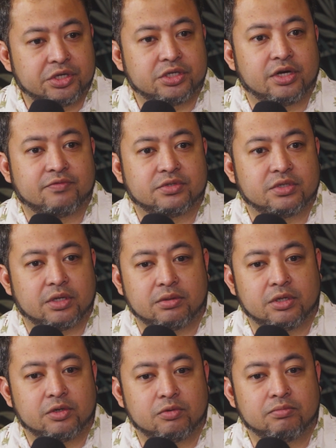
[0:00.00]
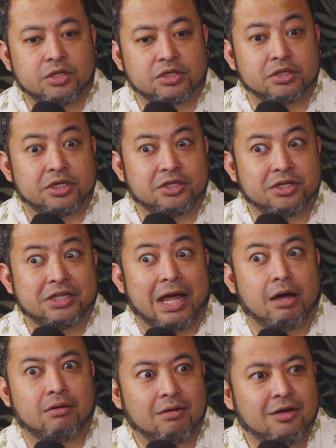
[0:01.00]
chefs like Michelin
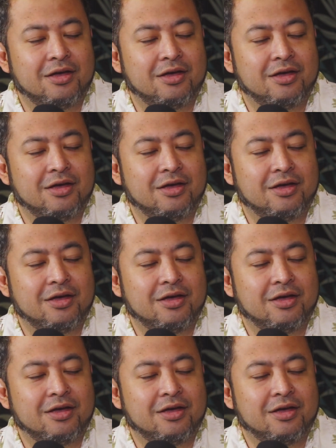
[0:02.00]
now,